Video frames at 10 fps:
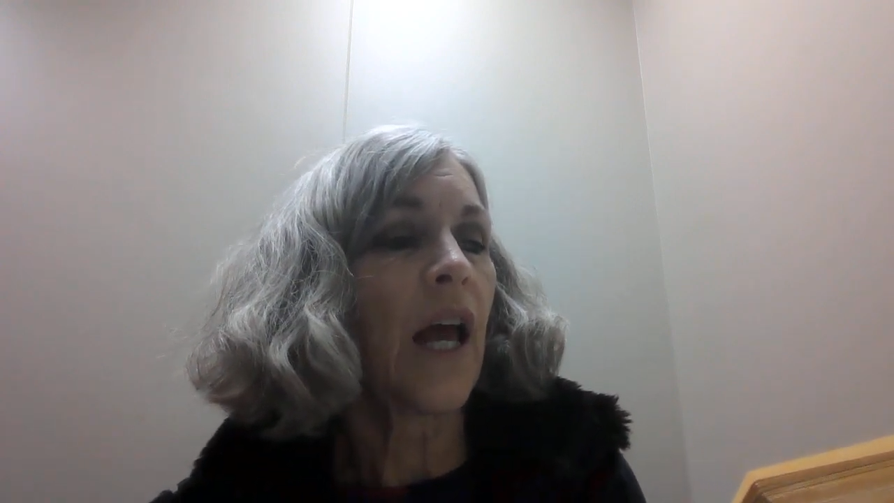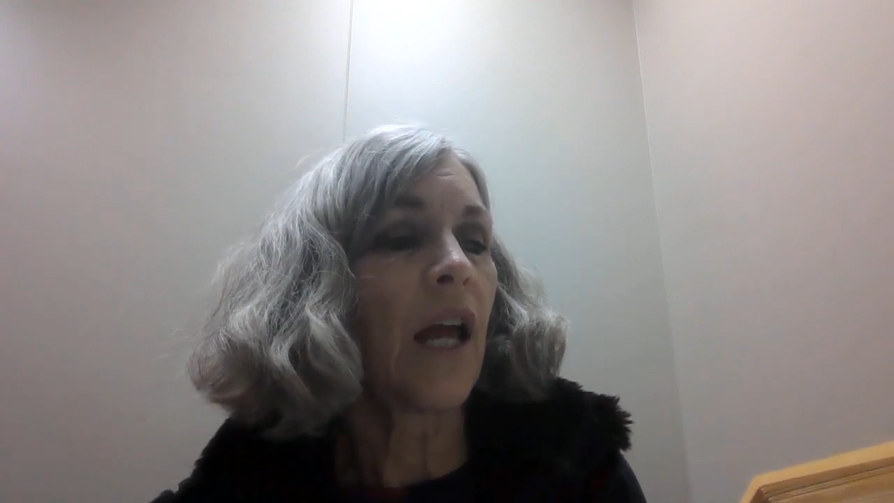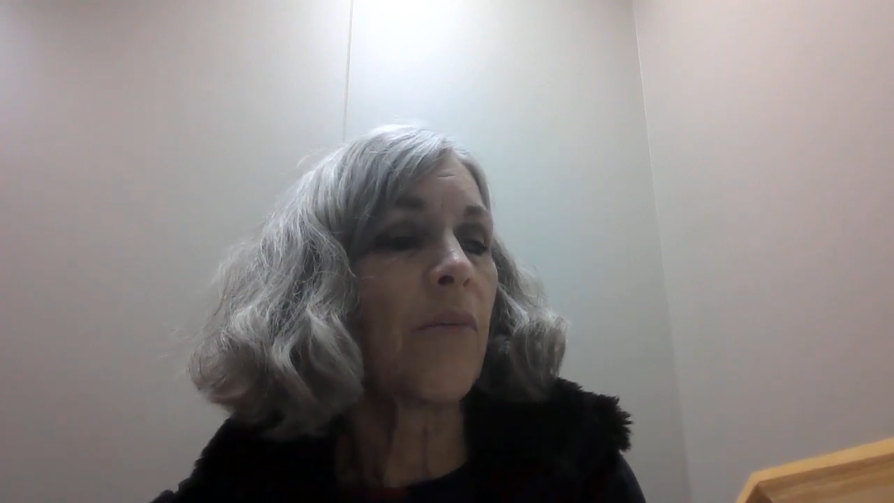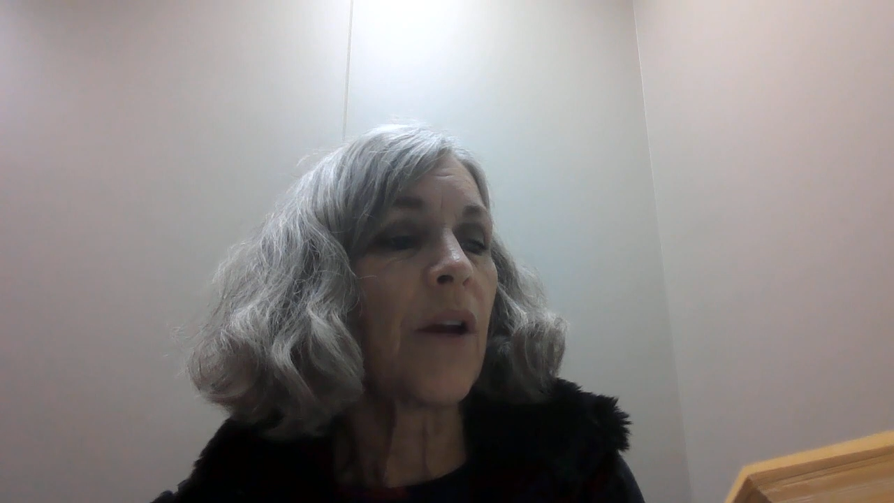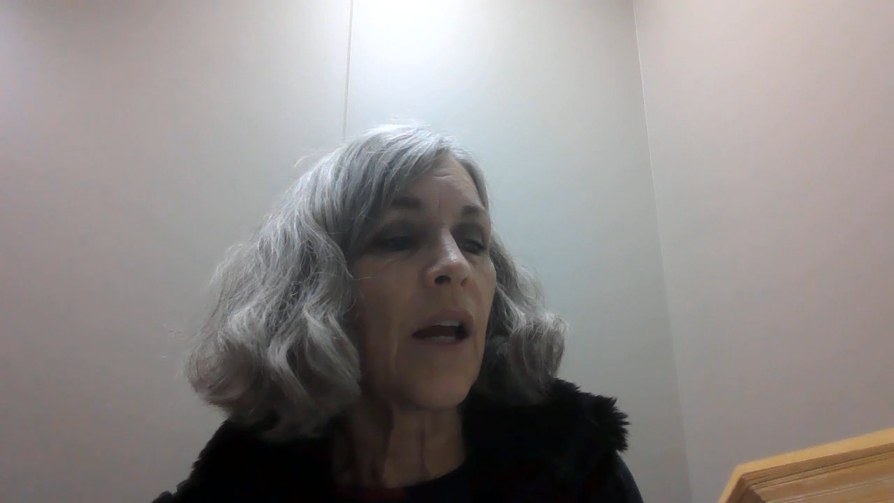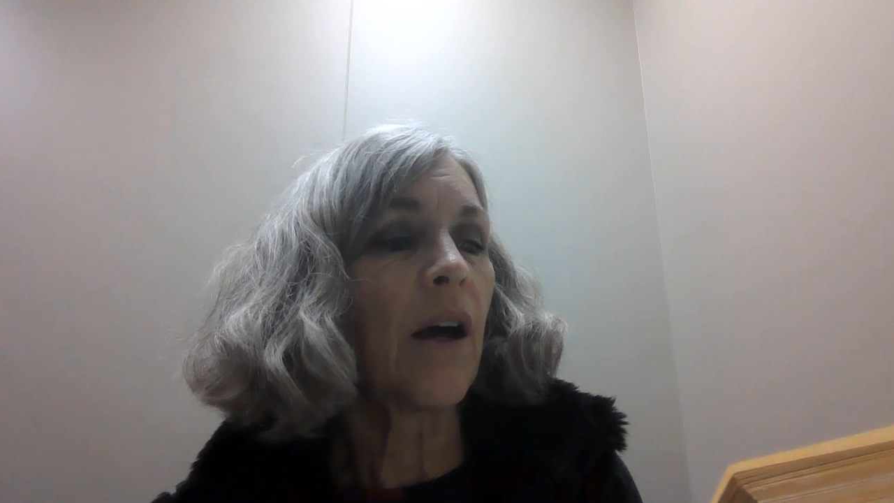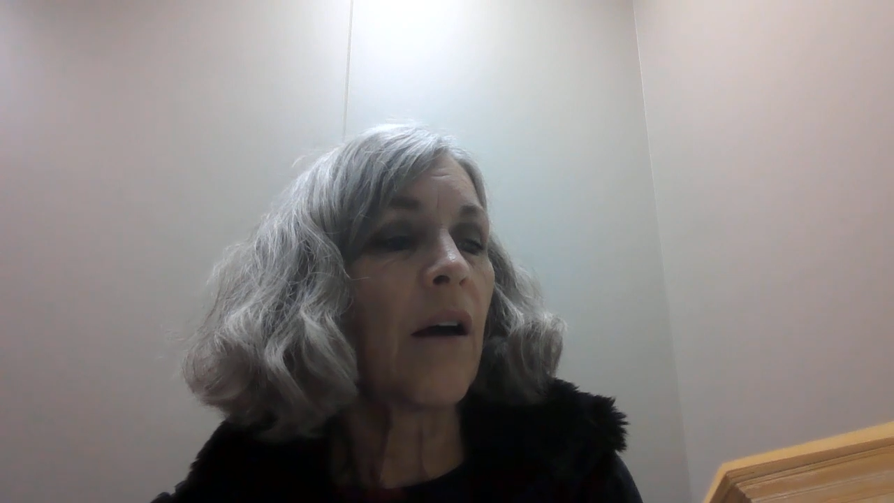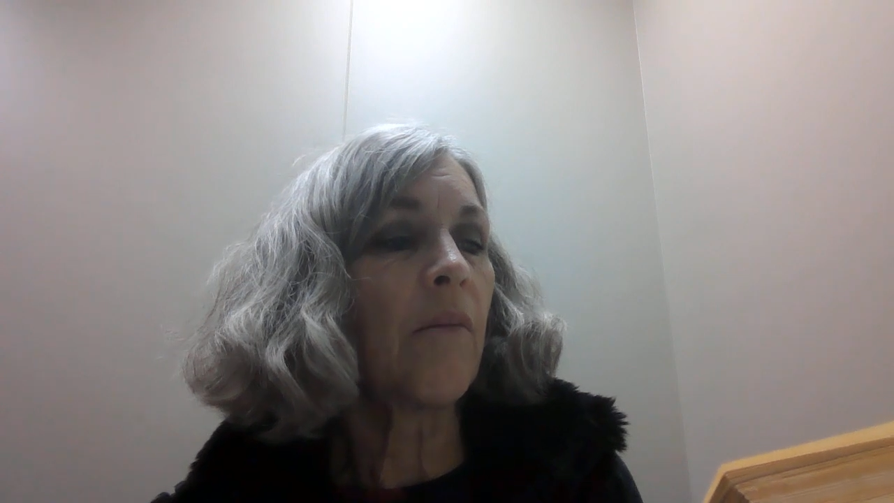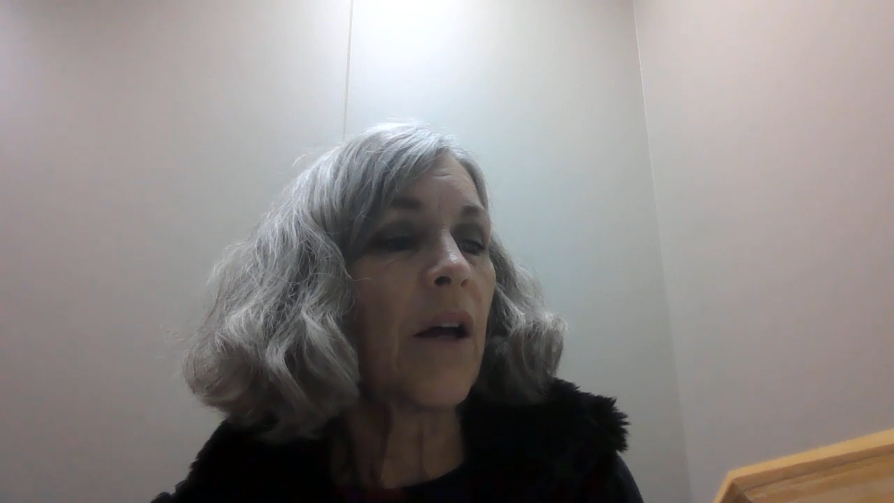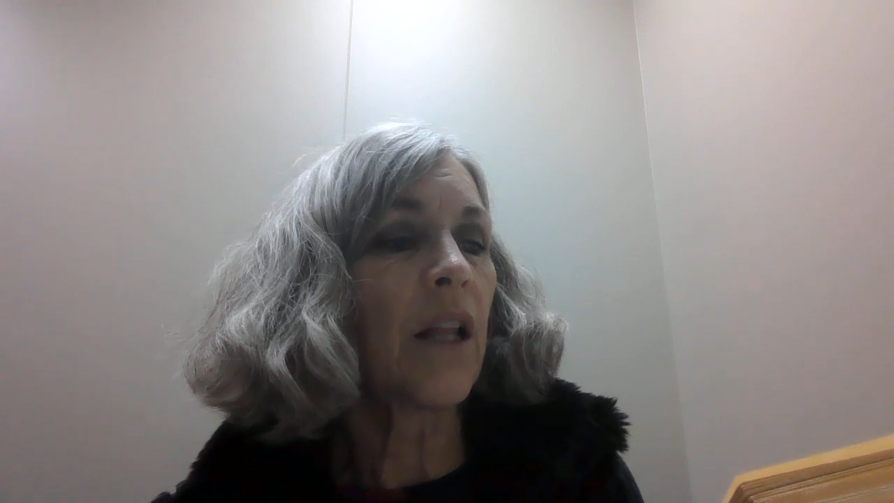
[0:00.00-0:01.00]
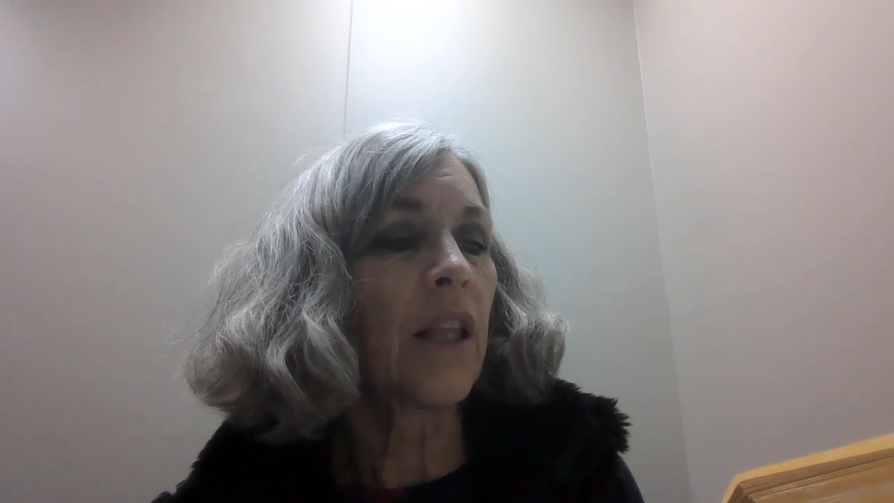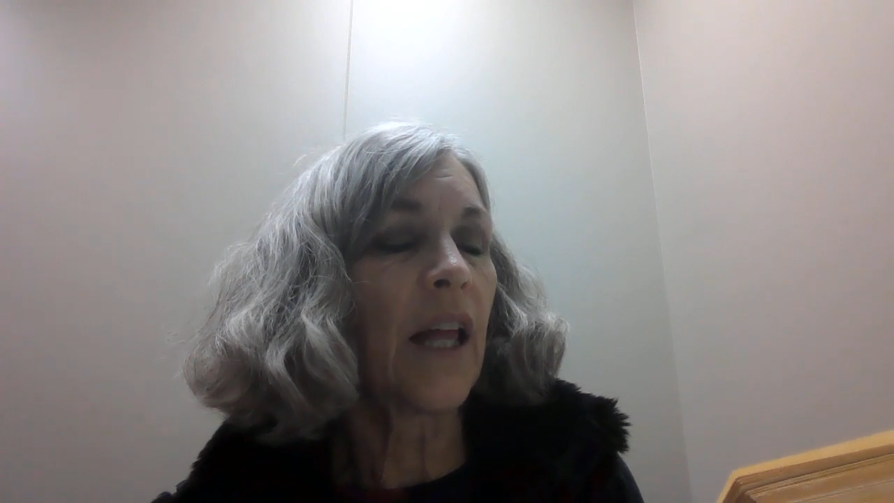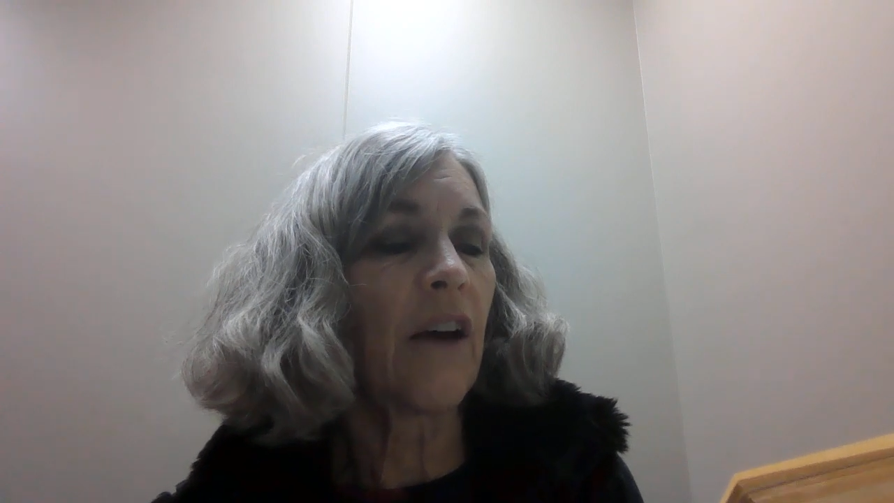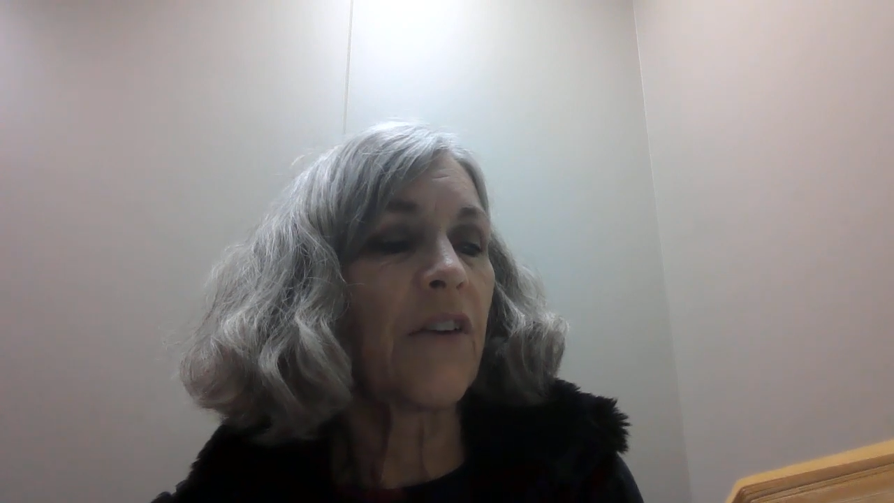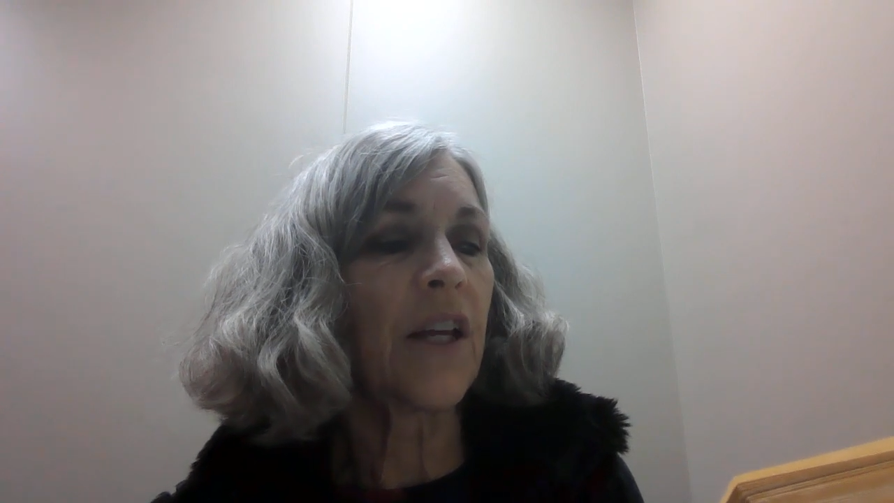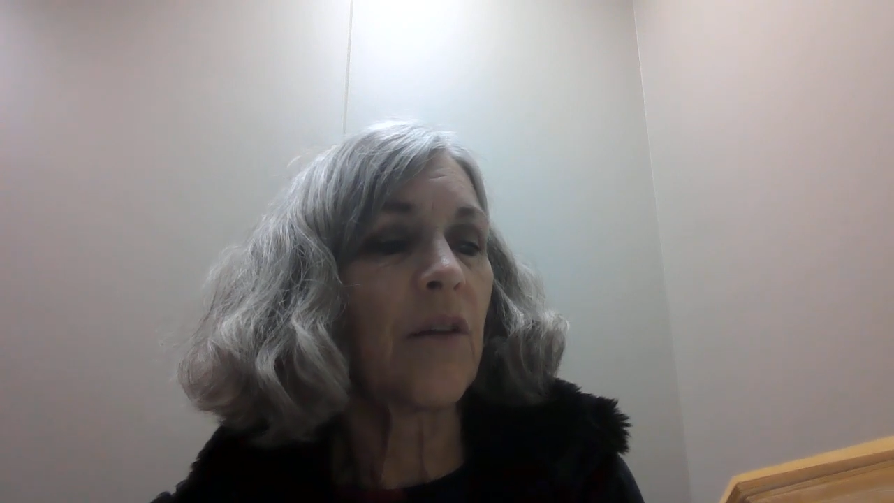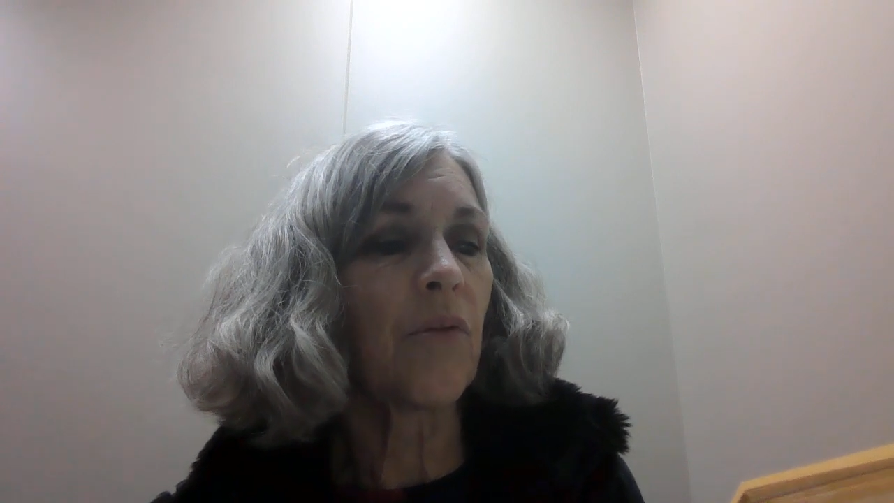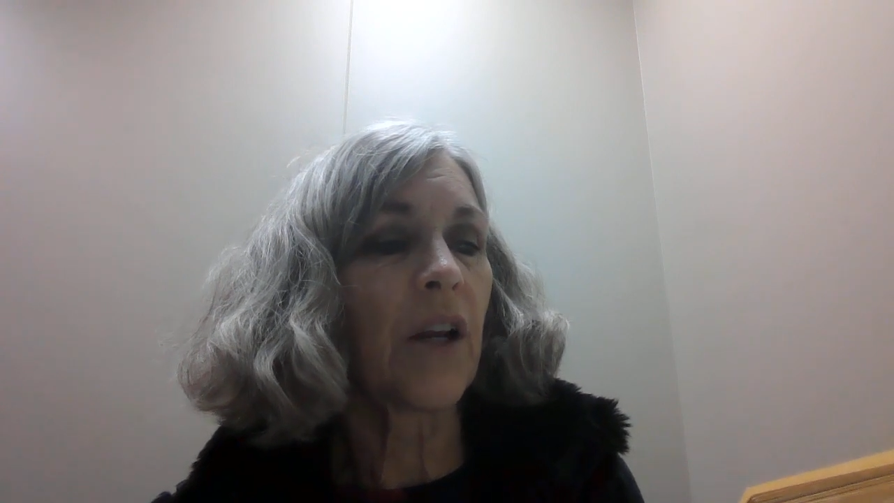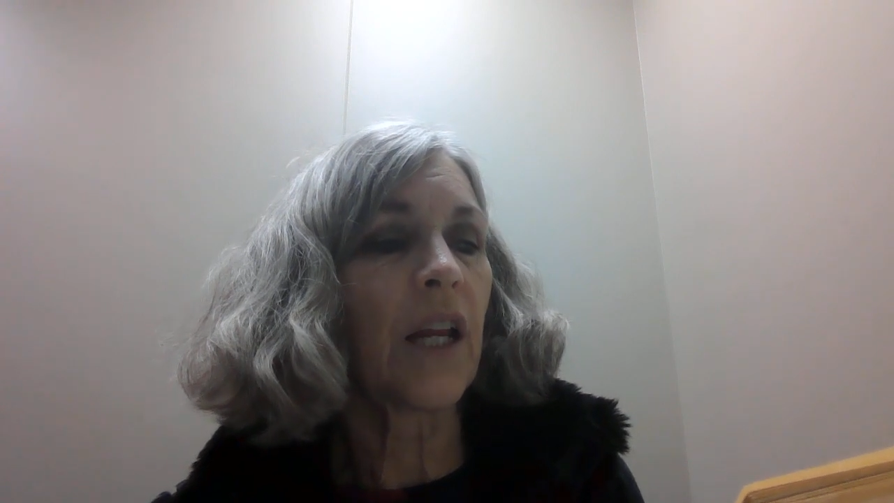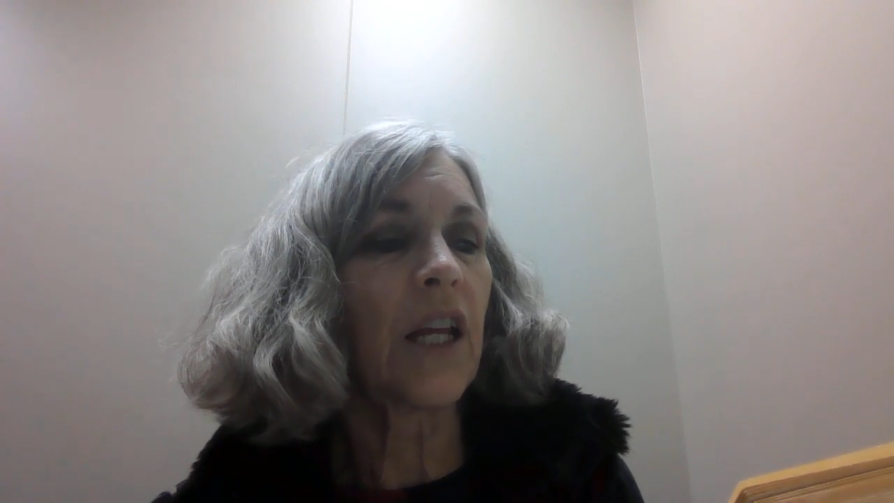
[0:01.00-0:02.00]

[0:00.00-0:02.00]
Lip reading: Abraham left Hebron.